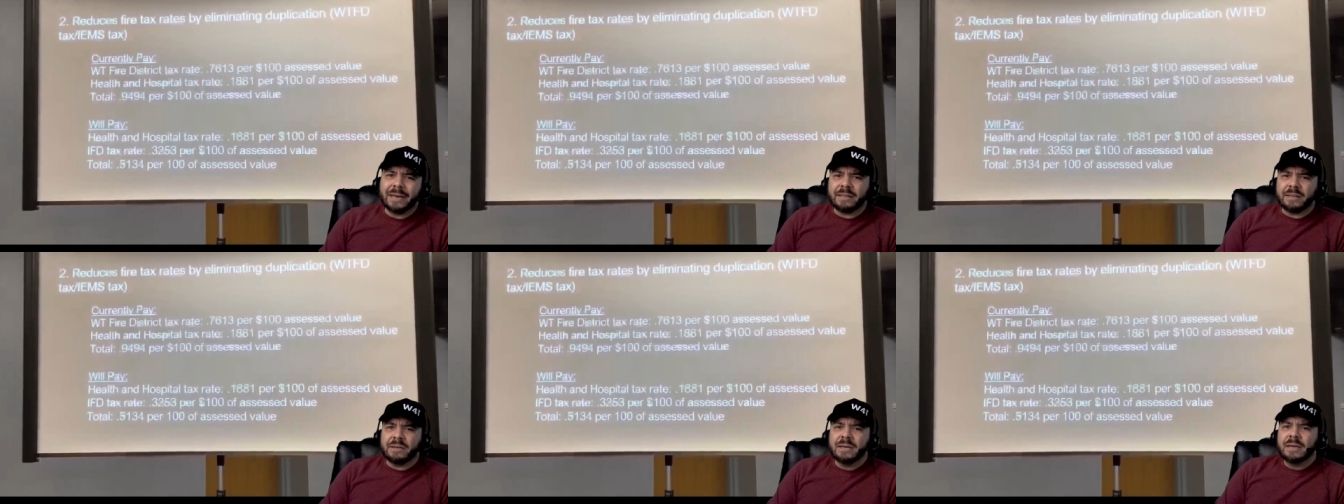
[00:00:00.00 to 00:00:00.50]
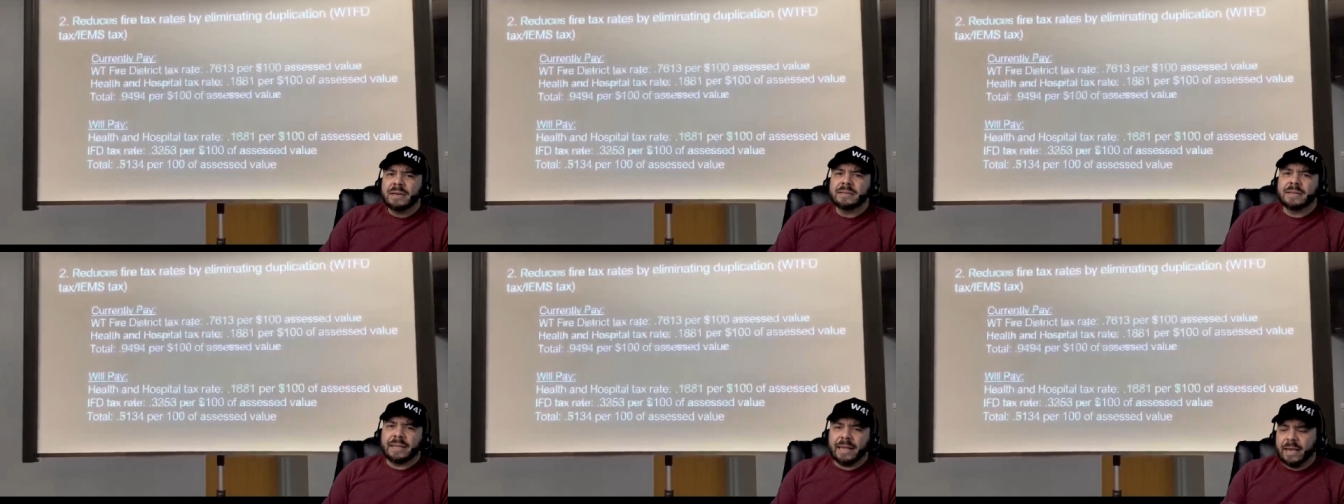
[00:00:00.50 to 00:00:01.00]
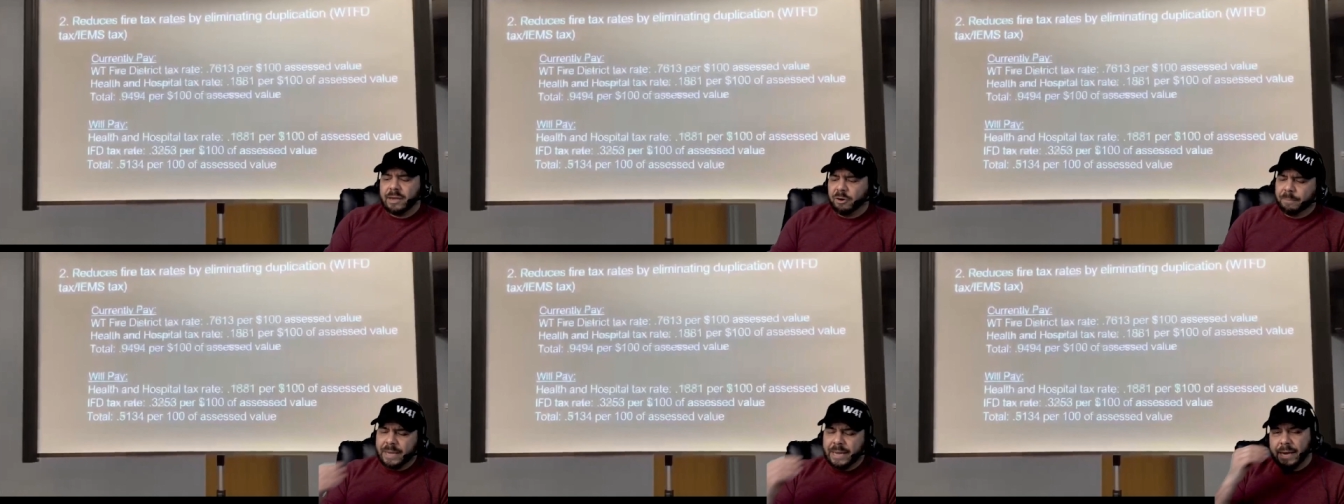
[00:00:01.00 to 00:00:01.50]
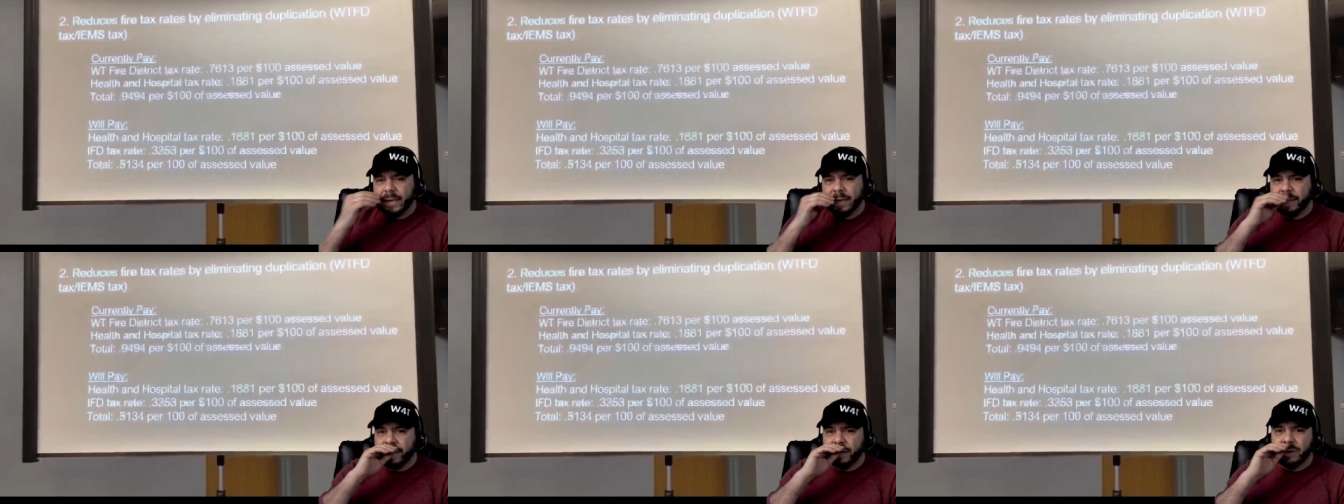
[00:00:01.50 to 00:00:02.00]
to say your piece, and
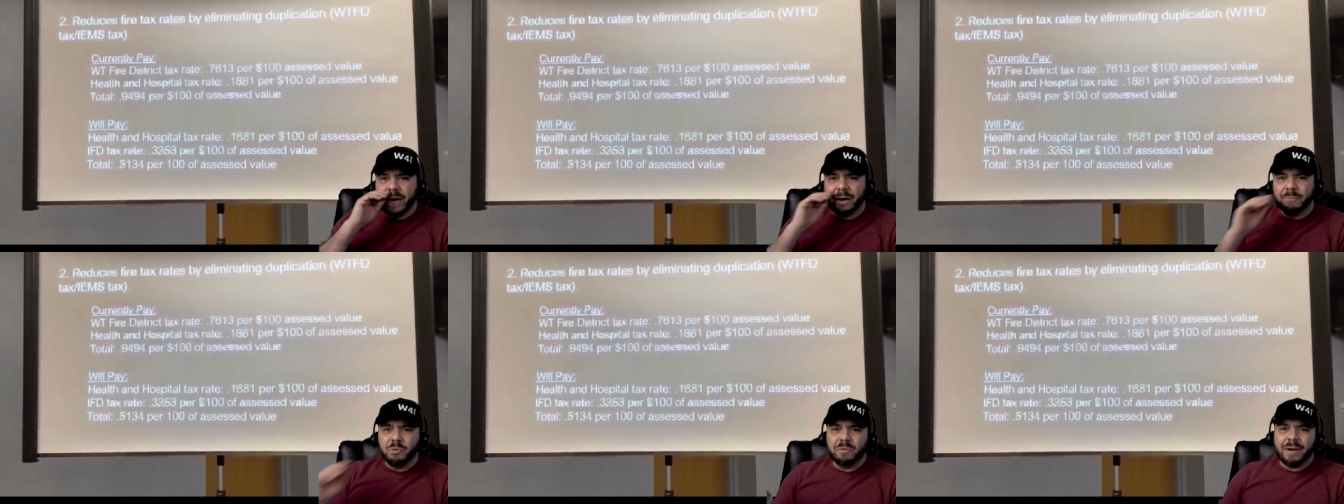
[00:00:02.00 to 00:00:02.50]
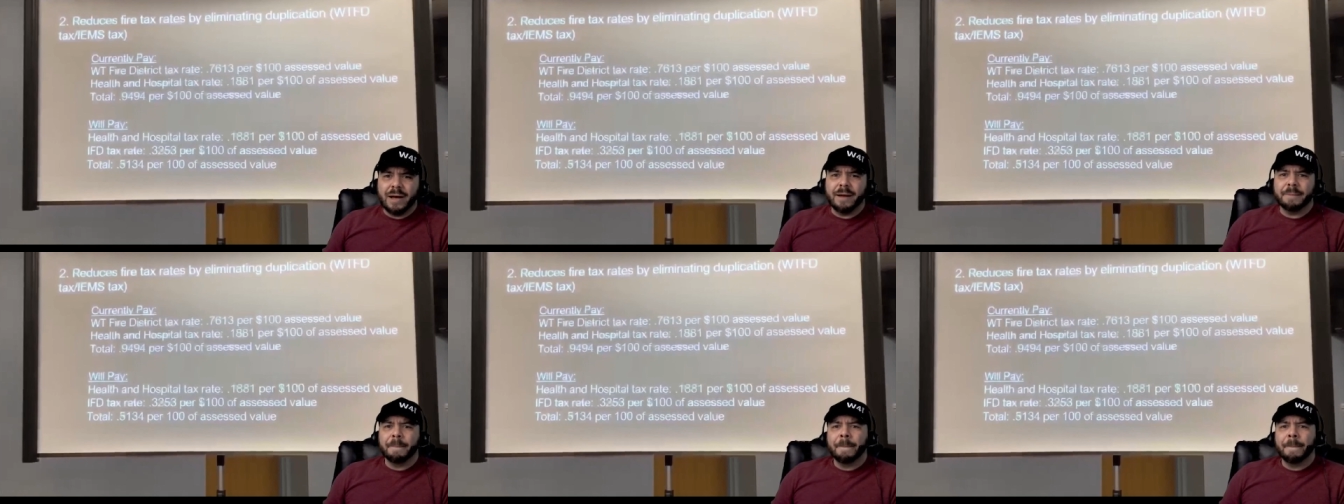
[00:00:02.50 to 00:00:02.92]
then you got to move on.